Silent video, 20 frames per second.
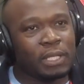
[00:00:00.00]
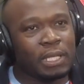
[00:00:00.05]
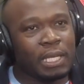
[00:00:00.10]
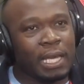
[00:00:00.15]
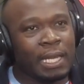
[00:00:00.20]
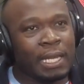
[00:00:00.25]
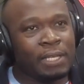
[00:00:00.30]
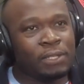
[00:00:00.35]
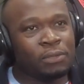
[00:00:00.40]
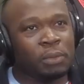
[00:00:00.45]

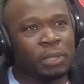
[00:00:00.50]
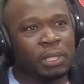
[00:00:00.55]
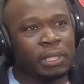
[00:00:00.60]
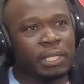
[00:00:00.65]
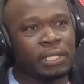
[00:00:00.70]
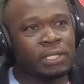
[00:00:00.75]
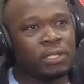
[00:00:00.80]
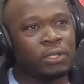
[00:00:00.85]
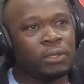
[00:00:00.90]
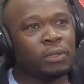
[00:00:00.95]
And as we
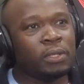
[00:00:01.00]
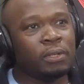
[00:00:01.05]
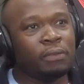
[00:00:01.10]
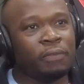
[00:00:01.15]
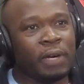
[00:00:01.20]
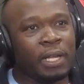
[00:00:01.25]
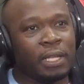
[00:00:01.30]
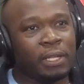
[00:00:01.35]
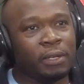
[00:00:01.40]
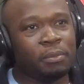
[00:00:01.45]
continue to
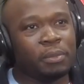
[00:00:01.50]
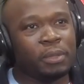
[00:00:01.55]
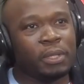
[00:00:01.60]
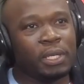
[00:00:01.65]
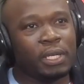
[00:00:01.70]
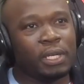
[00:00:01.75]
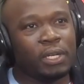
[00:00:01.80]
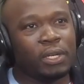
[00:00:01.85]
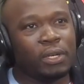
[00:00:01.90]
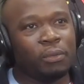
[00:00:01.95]
develop,
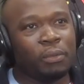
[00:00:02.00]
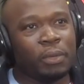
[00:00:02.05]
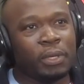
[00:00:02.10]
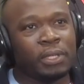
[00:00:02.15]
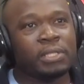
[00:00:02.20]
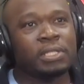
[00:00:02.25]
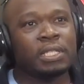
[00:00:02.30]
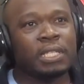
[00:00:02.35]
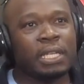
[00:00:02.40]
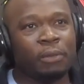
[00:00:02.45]
we
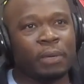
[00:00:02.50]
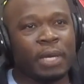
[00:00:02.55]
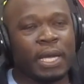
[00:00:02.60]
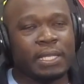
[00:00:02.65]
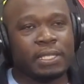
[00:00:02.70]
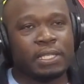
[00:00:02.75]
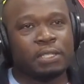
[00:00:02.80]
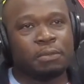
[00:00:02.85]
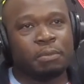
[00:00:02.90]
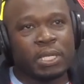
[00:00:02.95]
understood that we
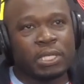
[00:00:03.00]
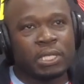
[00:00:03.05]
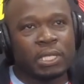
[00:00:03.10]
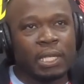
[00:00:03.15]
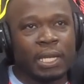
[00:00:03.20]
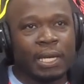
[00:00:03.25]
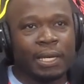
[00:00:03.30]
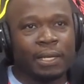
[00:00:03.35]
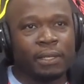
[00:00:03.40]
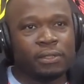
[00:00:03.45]
had to
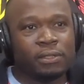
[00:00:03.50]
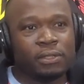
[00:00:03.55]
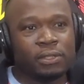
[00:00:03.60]
specialize.